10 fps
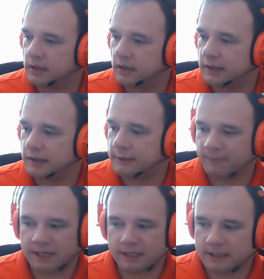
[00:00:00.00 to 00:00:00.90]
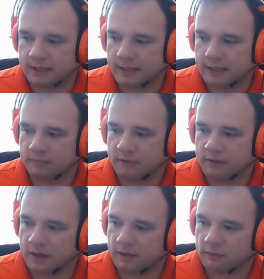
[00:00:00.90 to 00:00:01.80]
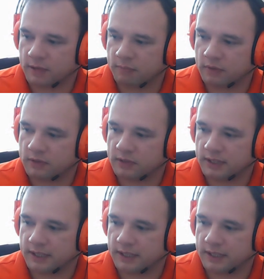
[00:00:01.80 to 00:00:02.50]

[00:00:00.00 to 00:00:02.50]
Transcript: And I am not the right person to